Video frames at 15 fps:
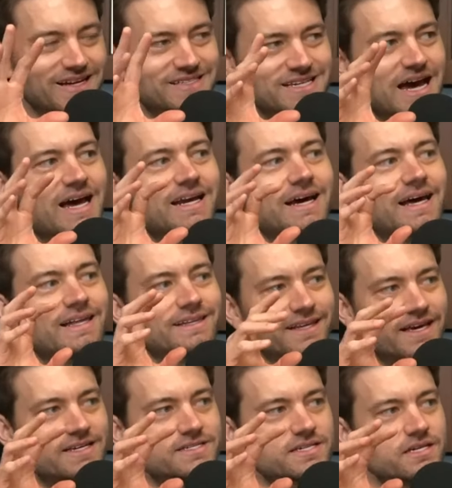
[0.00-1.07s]
pink tie dye
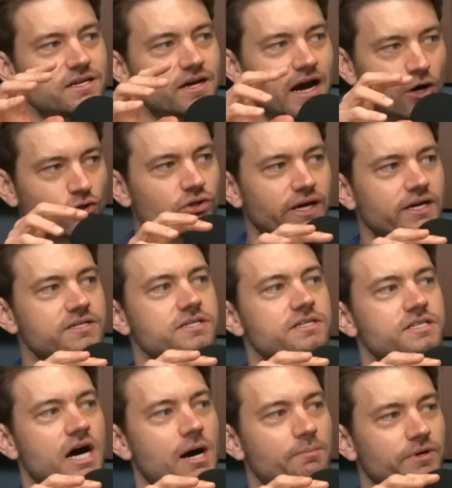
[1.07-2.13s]
lacy Our
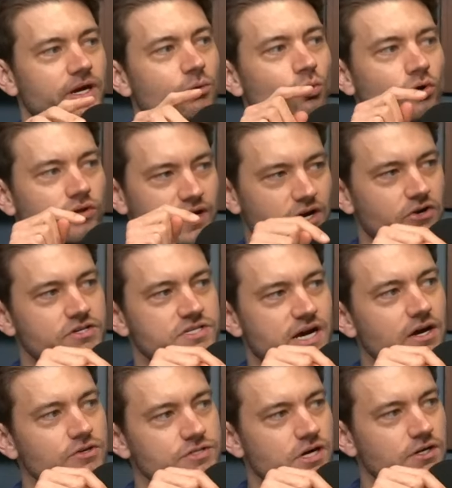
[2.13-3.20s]
Legacy top that I wore to the Harry
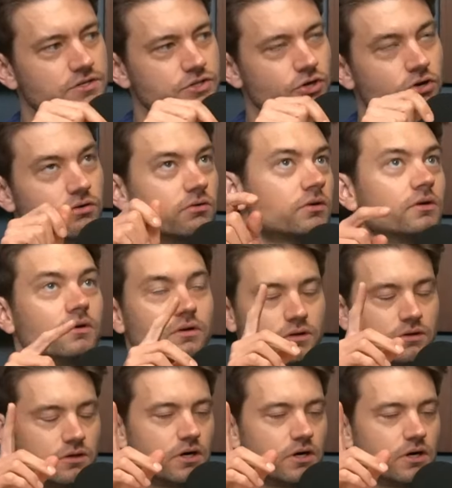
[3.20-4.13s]
Styles concert. Okay.